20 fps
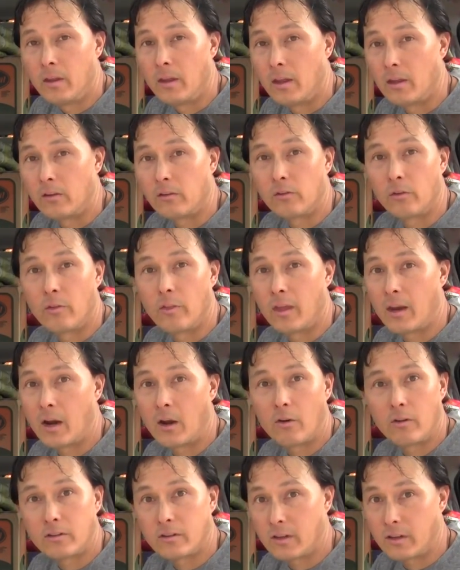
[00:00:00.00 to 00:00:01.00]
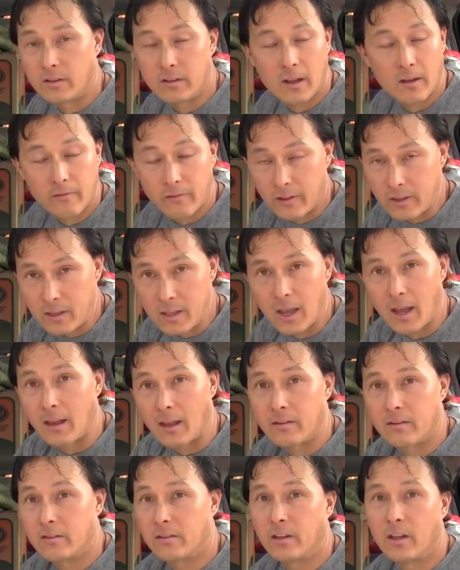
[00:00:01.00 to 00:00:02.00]
And so then I would say definitely
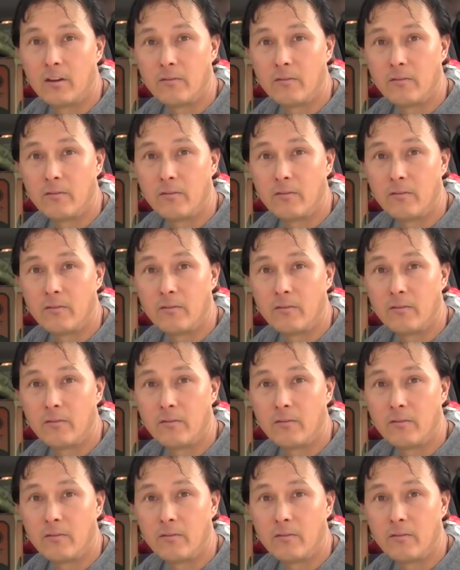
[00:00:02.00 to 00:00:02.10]
yes,